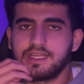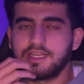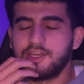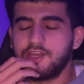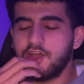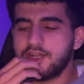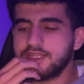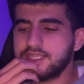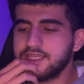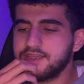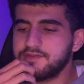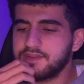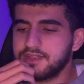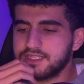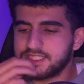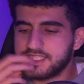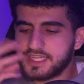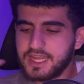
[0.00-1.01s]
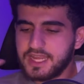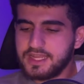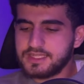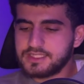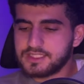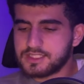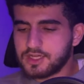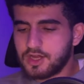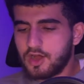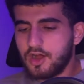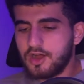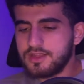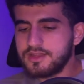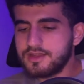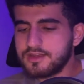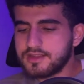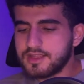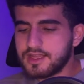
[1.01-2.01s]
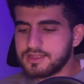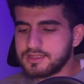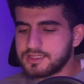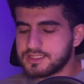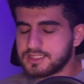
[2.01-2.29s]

nothing will change other than the